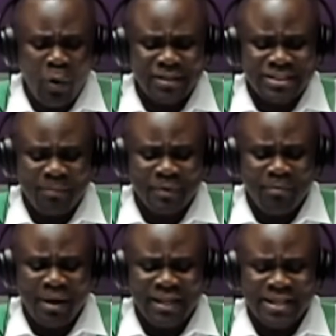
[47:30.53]
WhatsApp
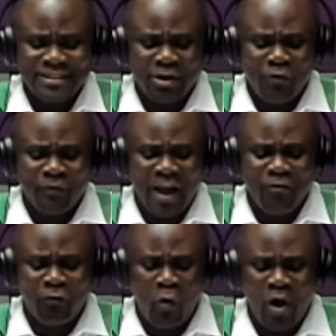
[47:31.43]
number is
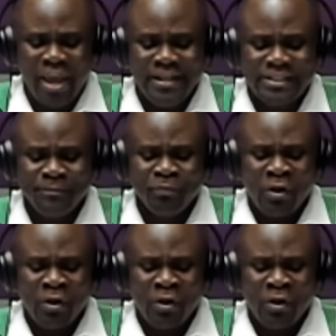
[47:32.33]
0548